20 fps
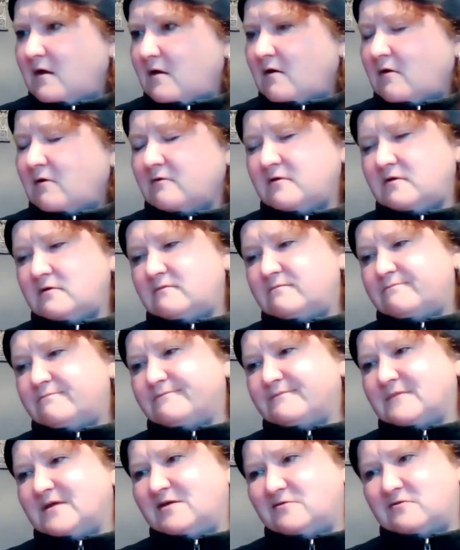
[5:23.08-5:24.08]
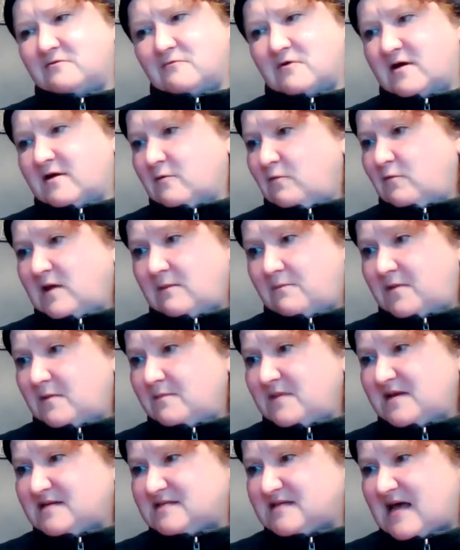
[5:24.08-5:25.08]
Oh, you don't want to weep
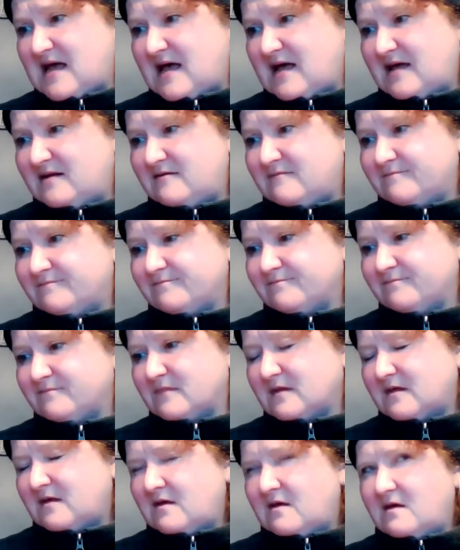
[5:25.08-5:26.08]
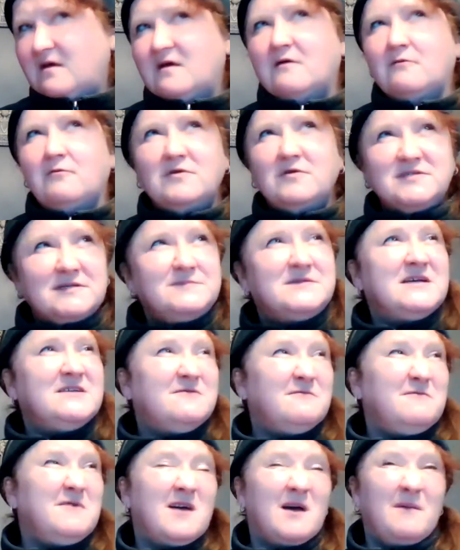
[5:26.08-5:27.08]
and be sad? Well, sometimes
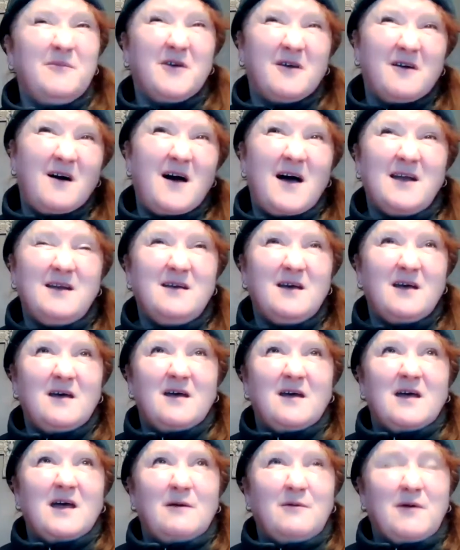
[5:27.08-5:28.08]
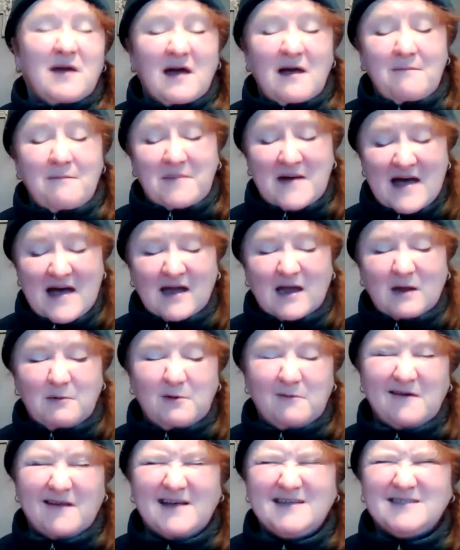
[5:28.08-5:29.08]
when we come to God and we come back and we
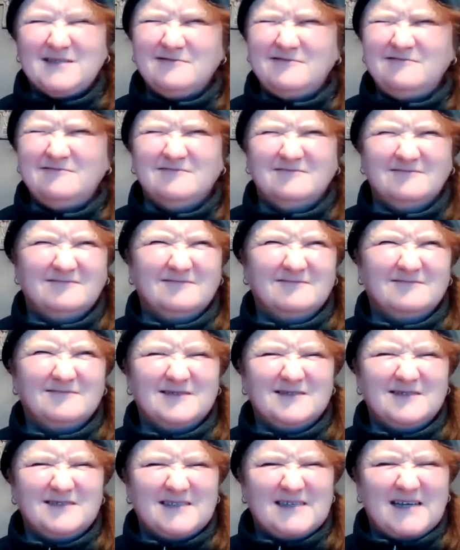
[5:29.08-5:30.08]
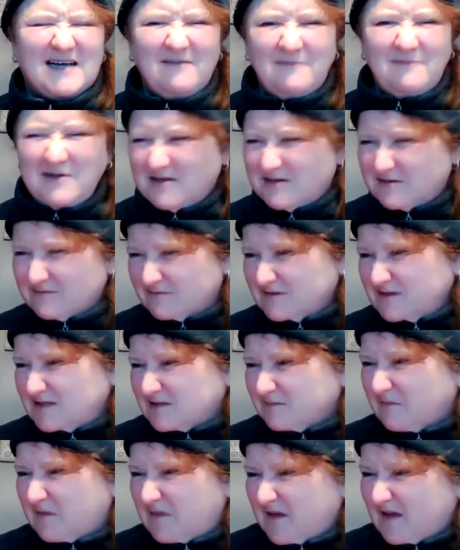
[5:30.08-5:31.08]
realize, ooh, I've been doing
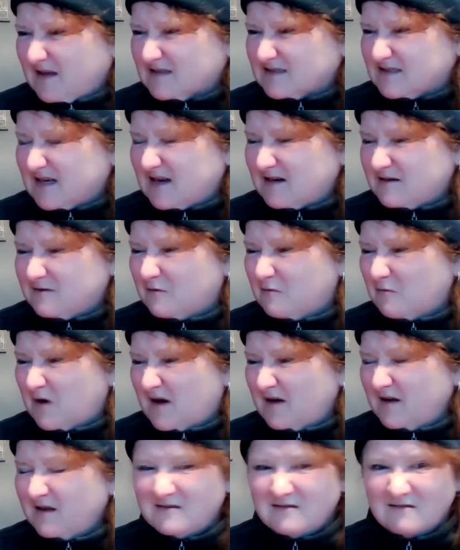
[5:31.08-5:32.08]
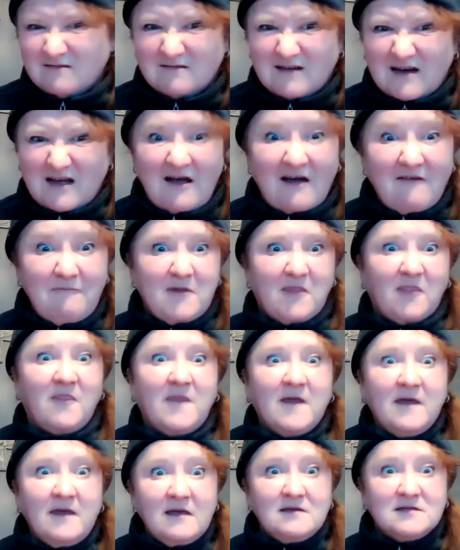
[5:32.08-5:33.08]
some things that I don't want to do. I've been
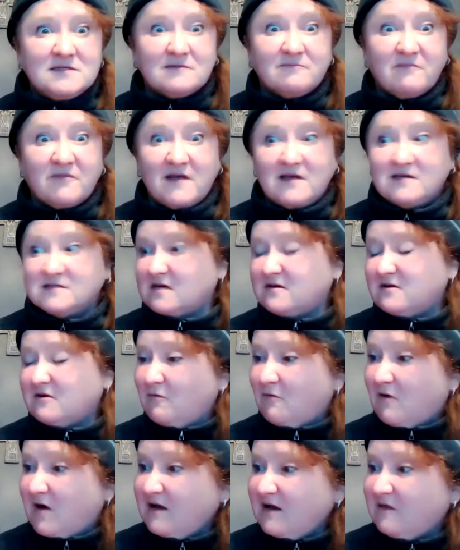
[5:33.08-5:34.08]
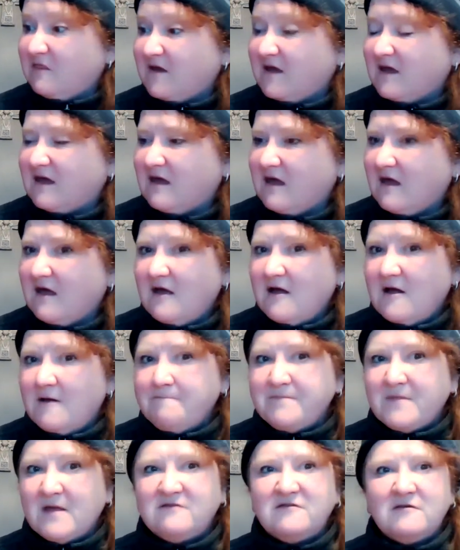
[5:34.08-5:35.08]
thinking some things I don't want to think.
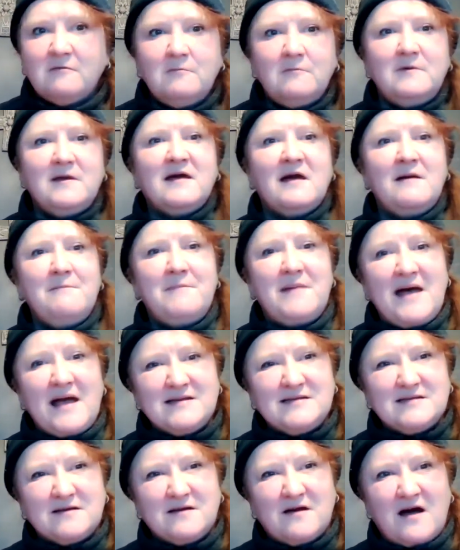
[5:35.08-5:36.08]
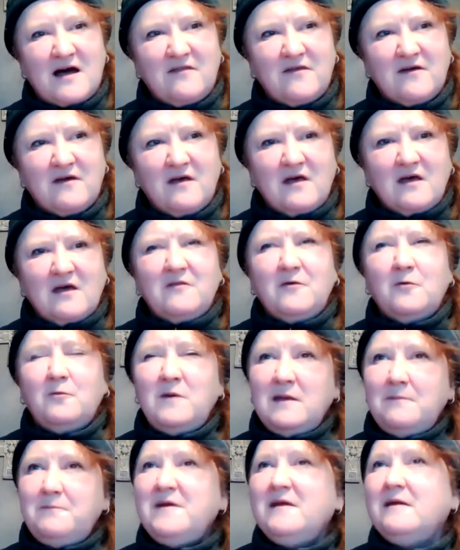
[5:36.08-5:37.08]
And so when we come back to God, the
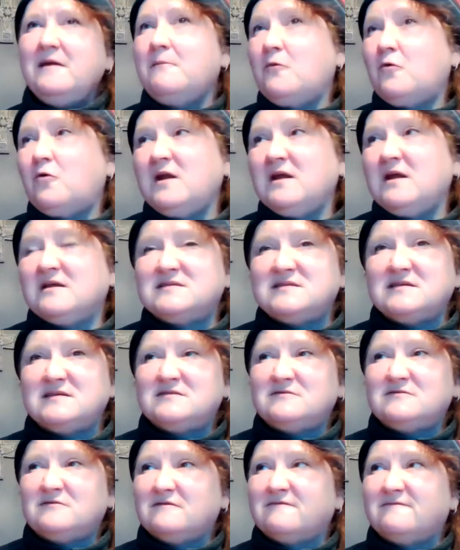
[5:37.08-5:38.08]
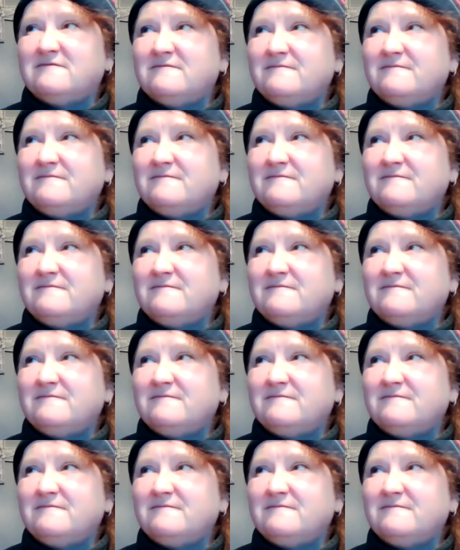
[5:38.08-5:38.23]
weeping and mourning is just sort of